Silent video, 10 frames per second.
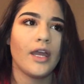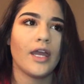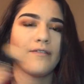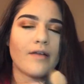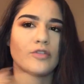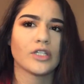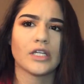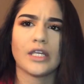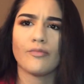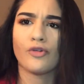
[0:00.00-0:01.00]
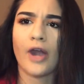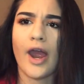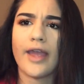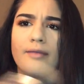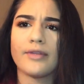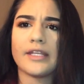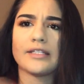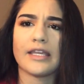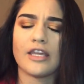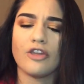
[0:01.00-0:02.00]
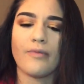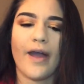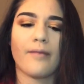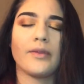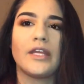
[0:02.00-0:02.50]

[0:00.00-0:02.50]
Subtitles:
If I'm just gonna keep crying, but then taking you back,